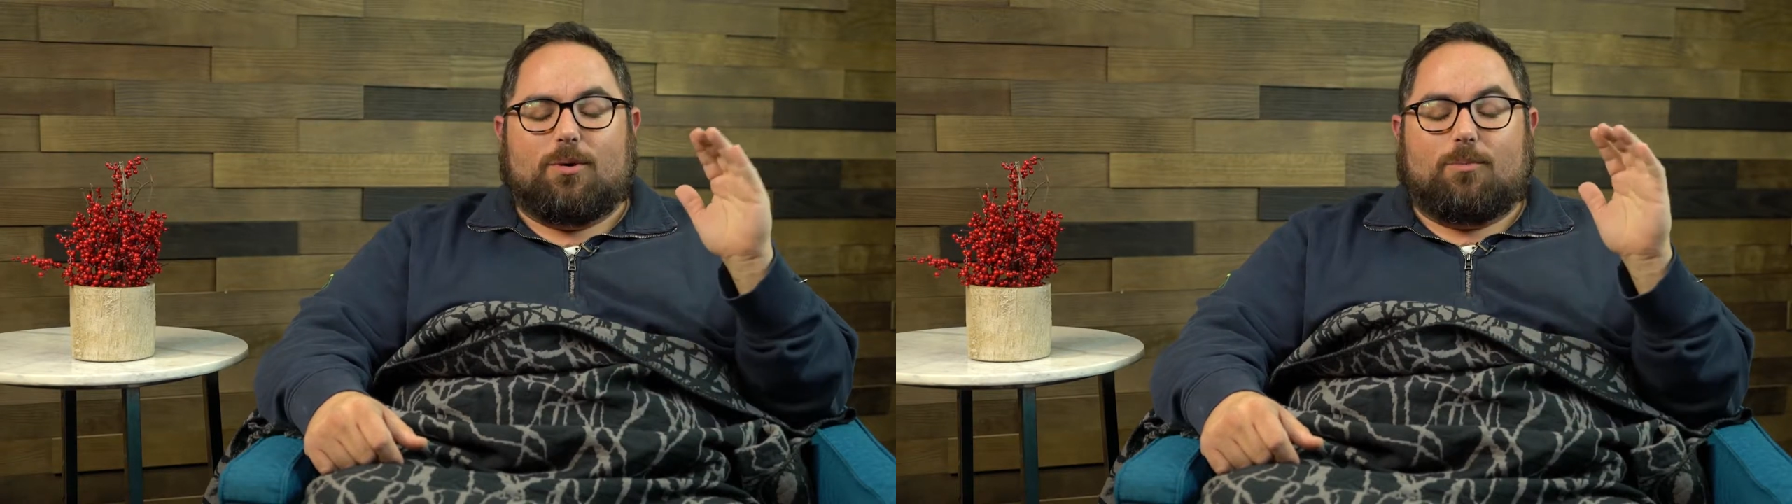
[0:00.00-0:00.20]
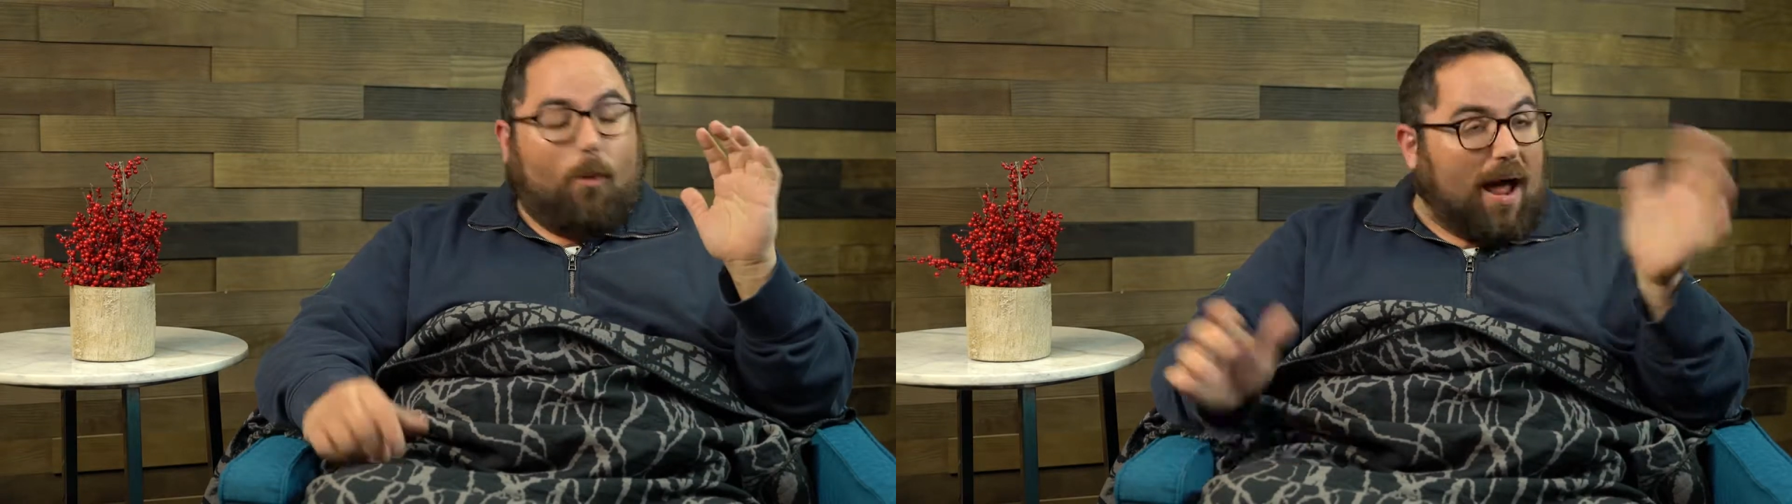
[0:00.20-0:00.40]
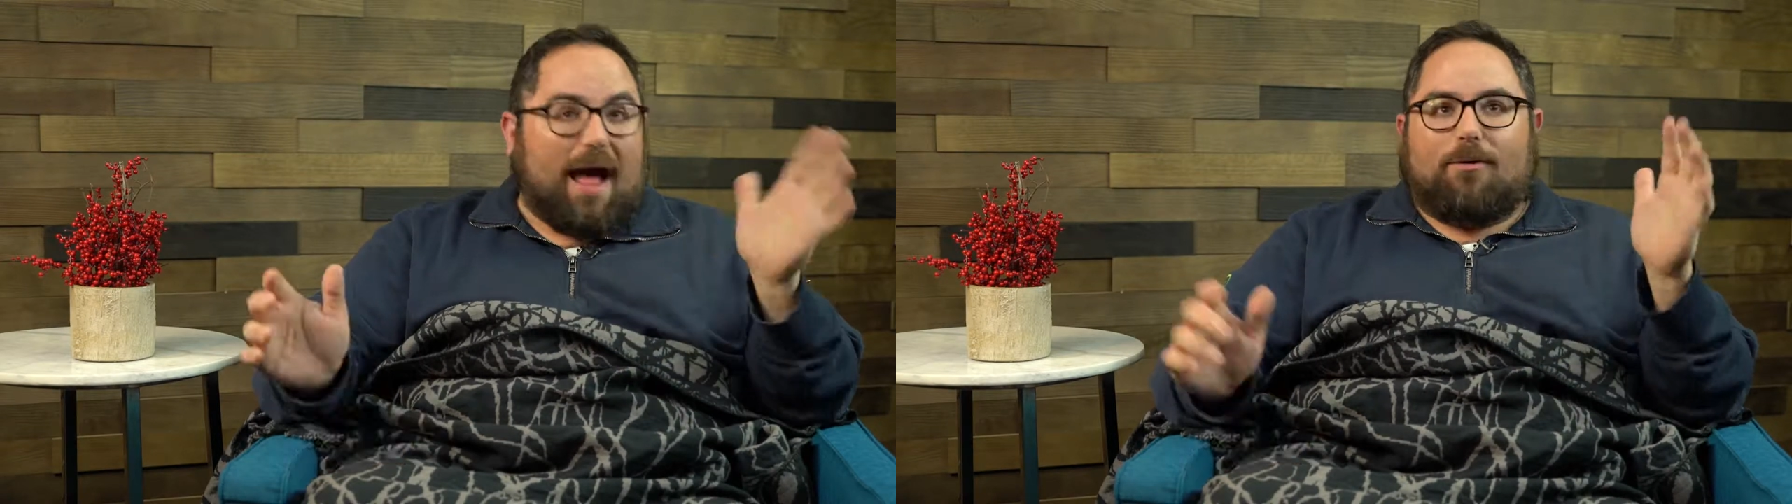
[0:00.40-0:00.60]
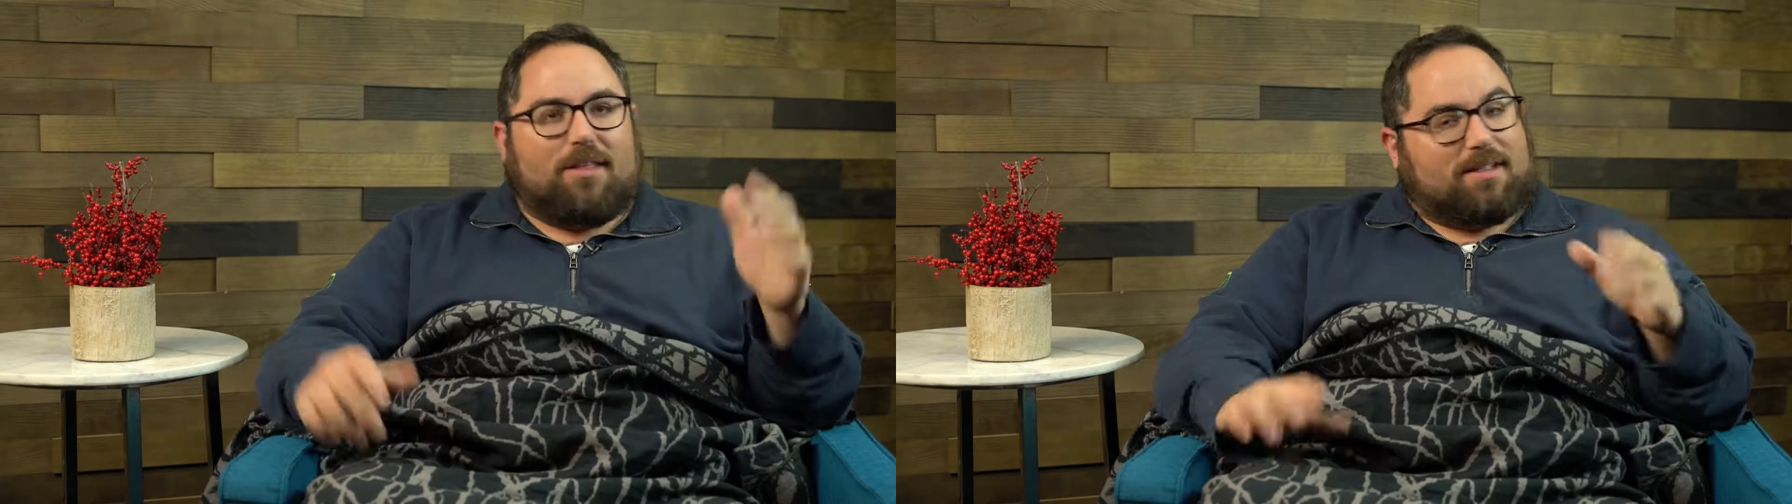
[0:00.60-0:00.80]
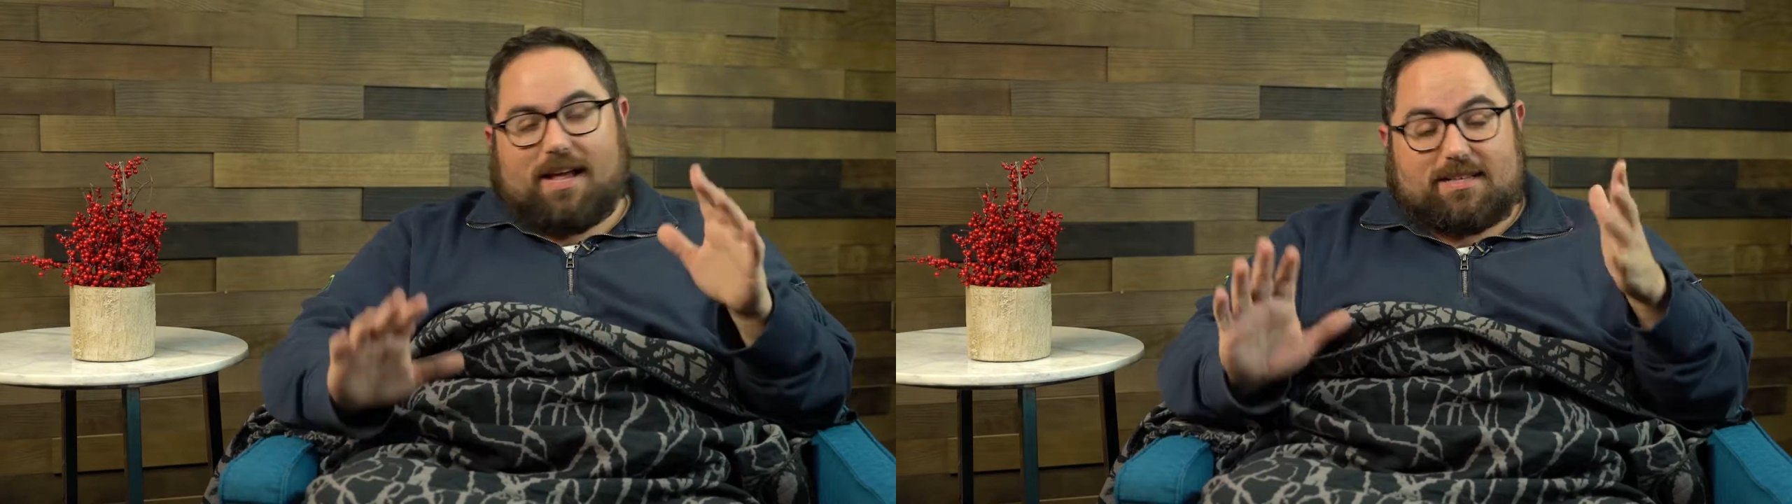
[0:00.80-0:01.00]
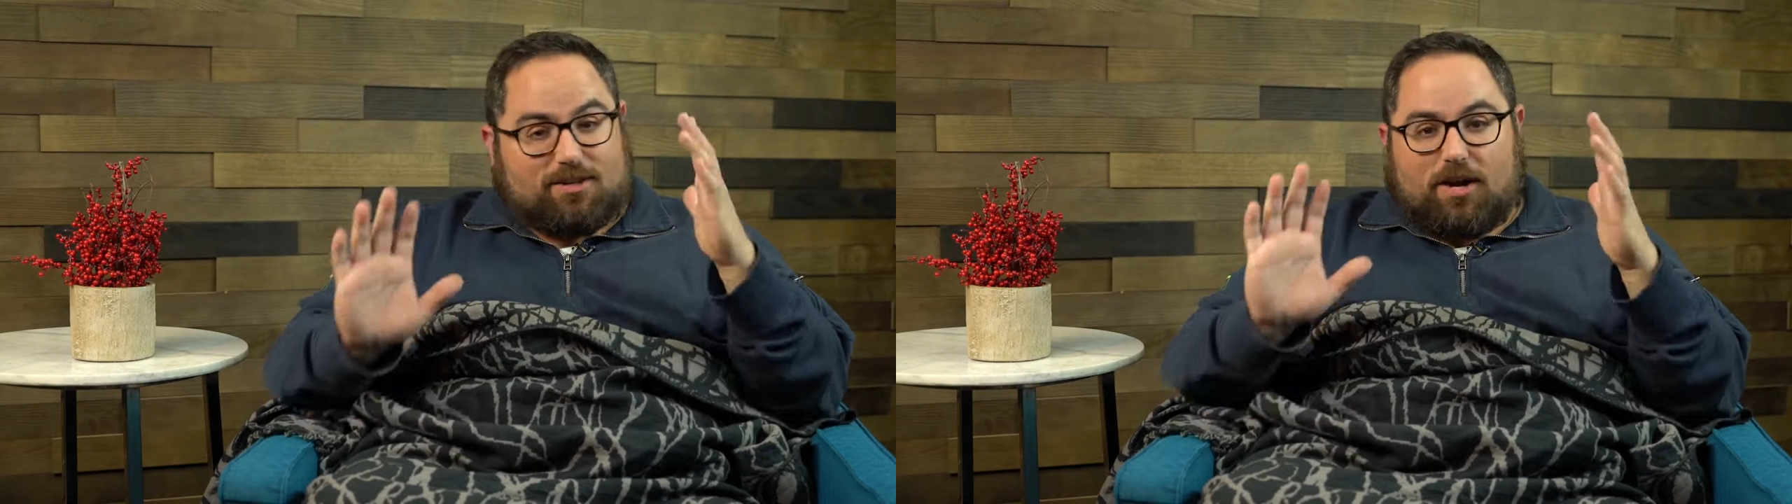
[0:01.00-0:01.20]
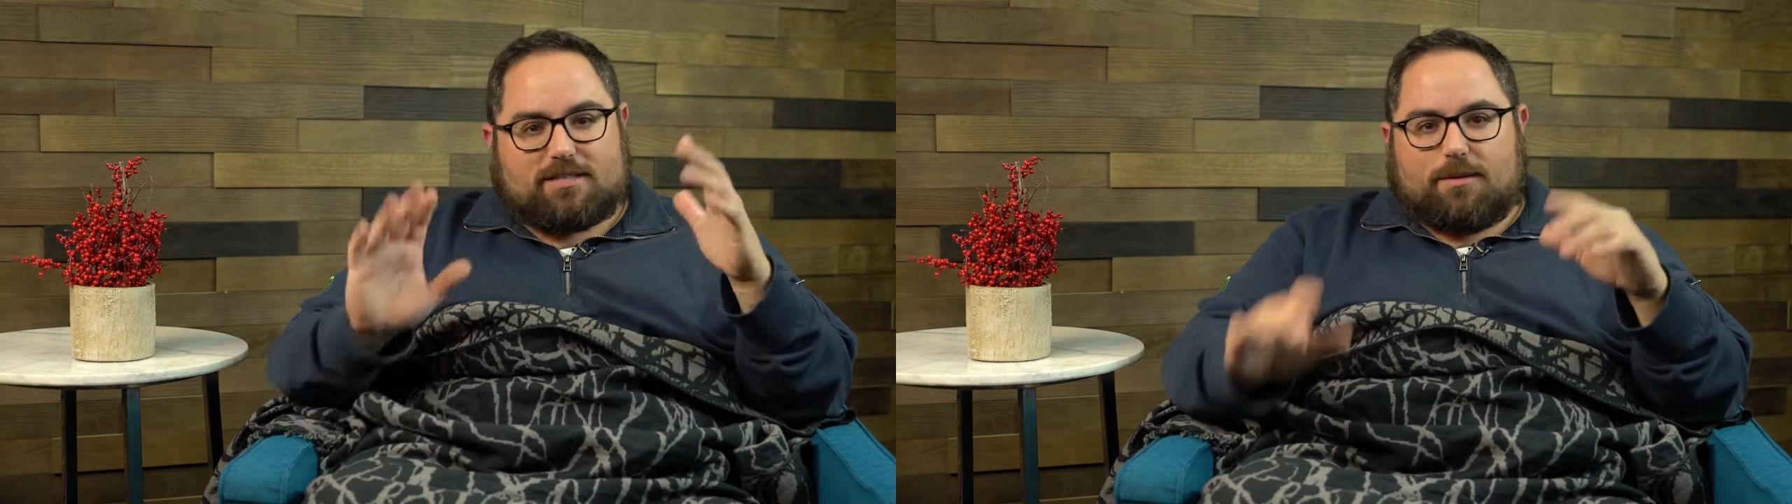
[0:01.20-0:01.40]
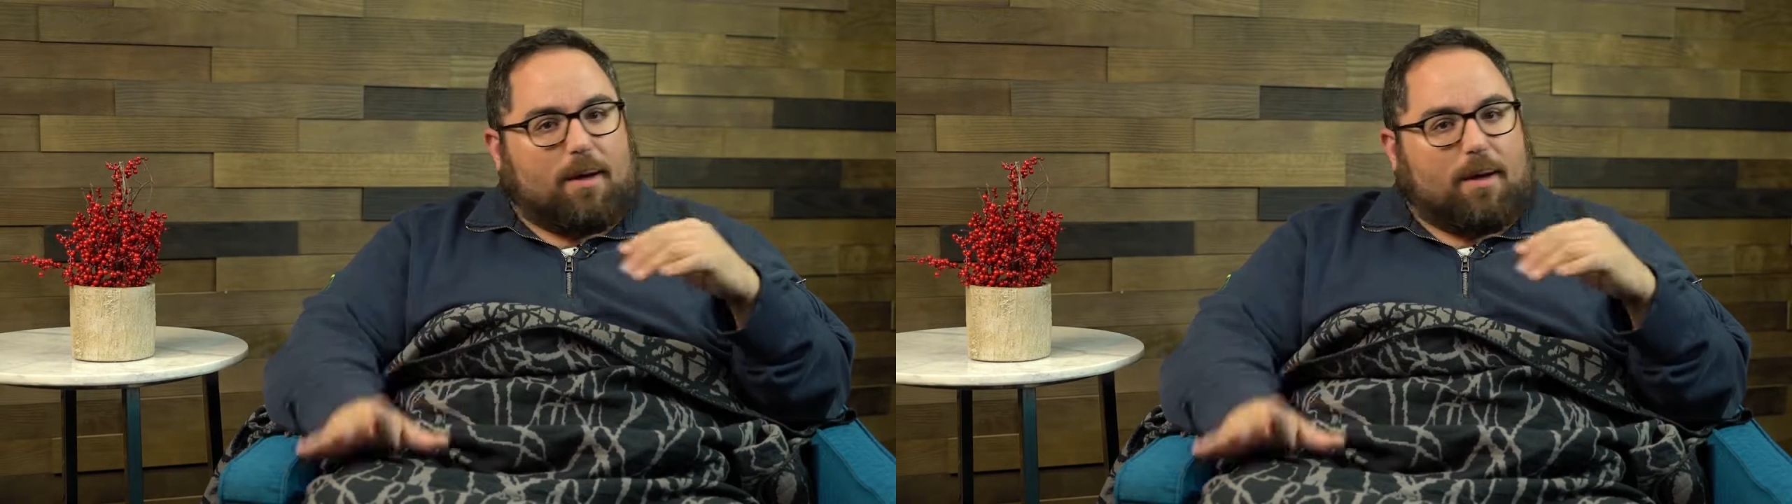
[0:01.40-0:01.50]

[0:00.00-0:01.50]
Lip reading: Wow, that's awesome.